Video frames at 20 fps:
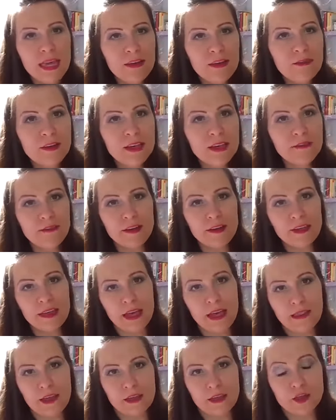even if i
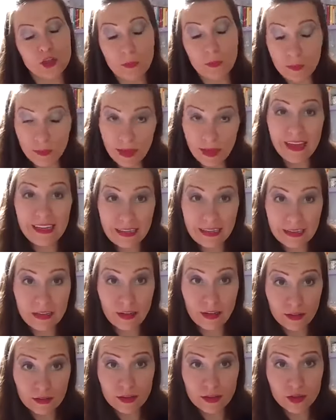get that job and i
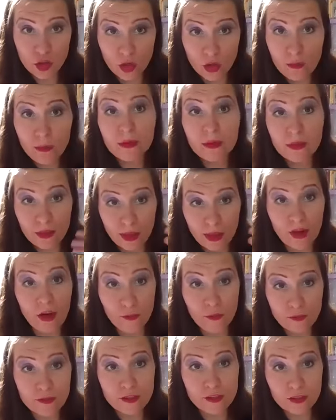got the job they
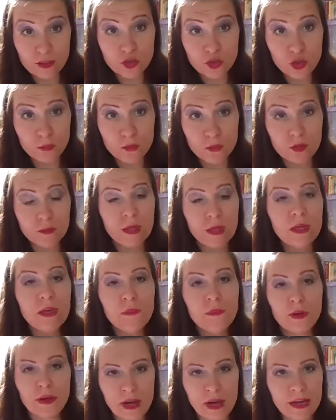offered the job to me
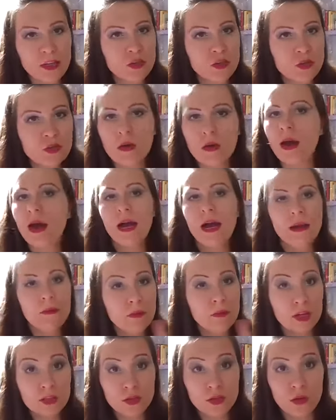but i knew i'm
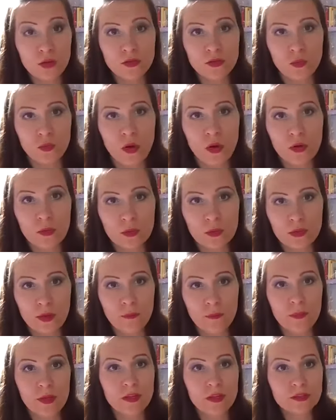not going to work with
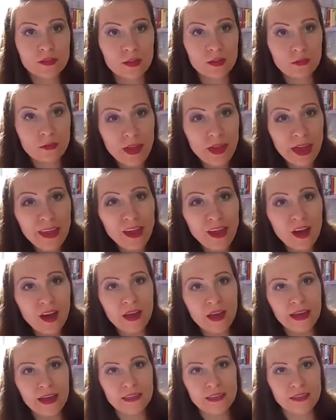them because if they
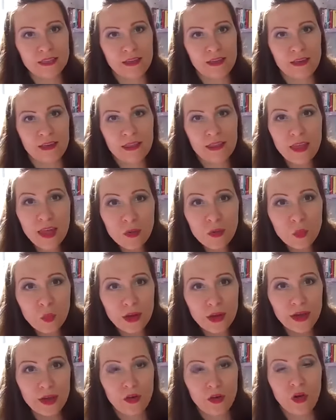are acting in that
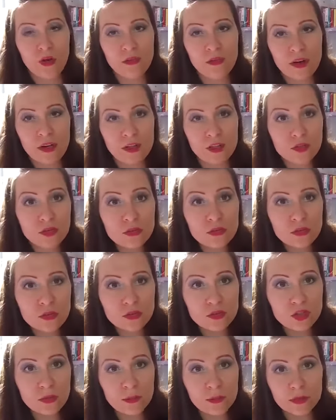way already during
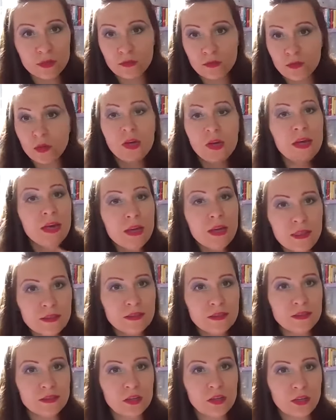the job interview
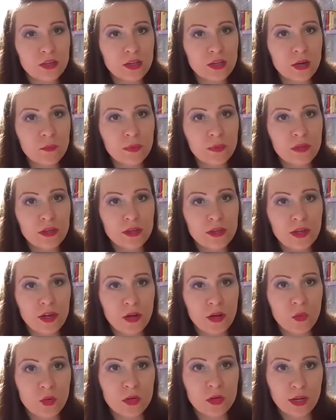this is not a company that
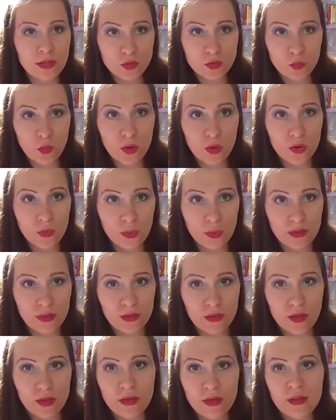i would like to work with